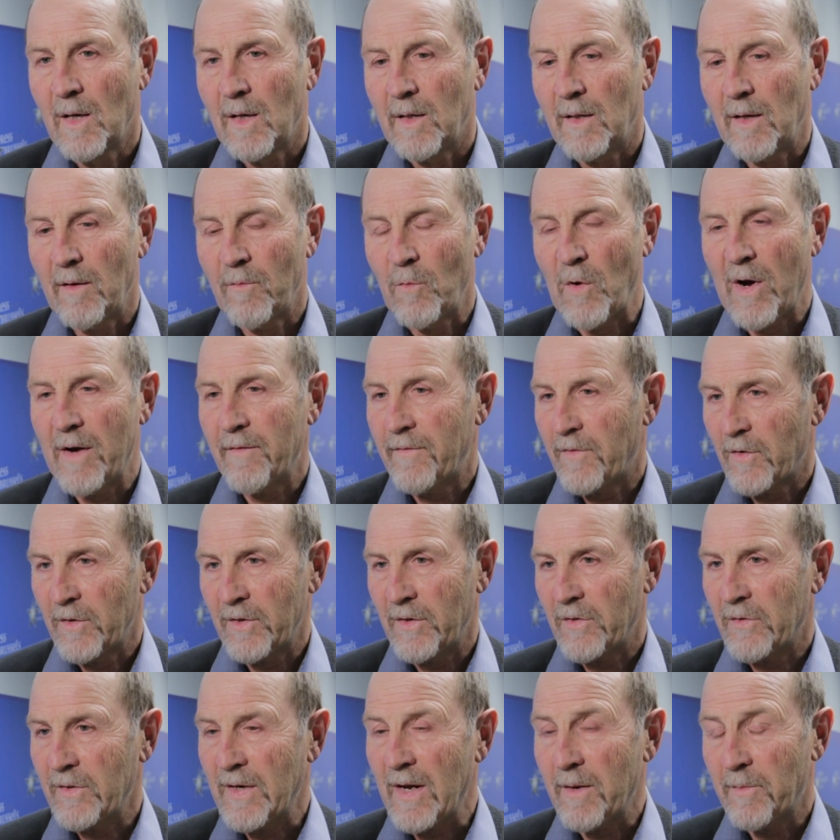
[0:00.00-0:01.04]
Yeah, we have
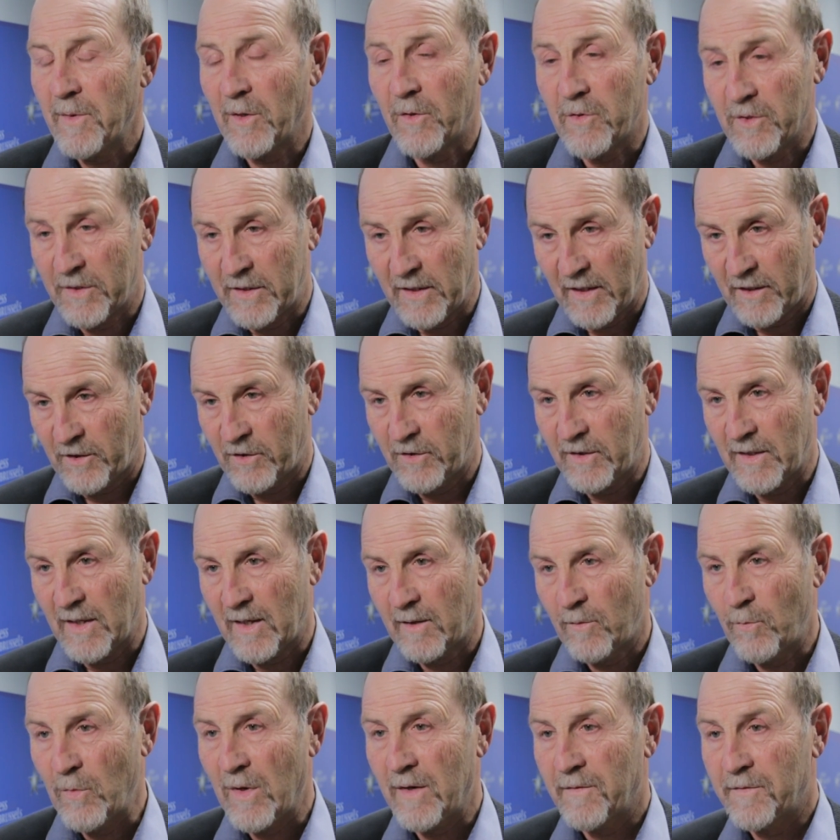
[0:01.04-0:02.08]
on every construction
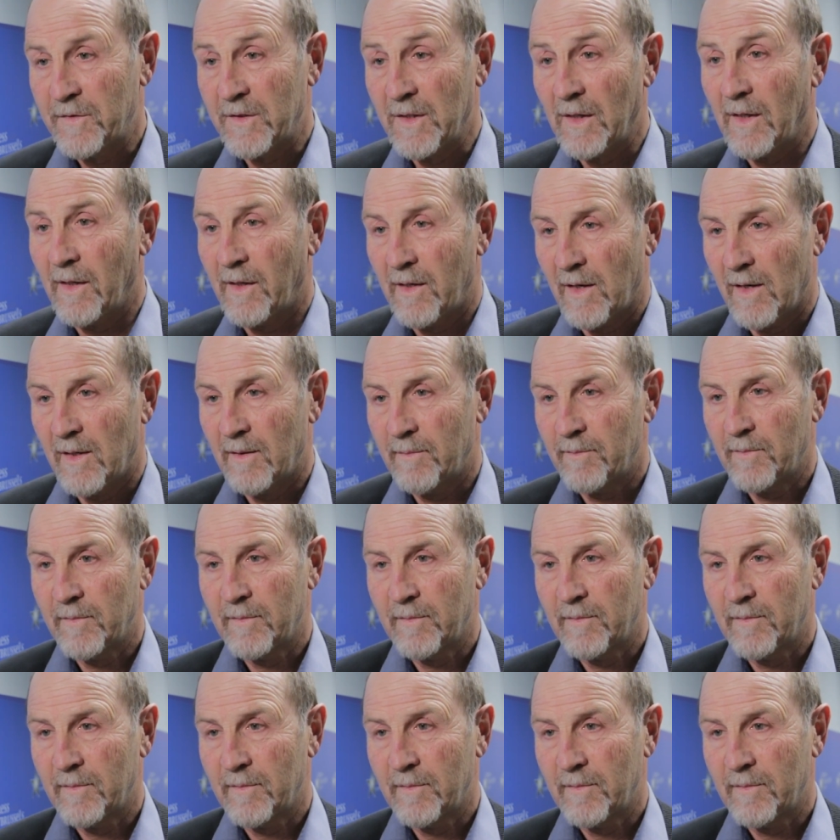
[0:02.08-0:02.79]
site we have silica.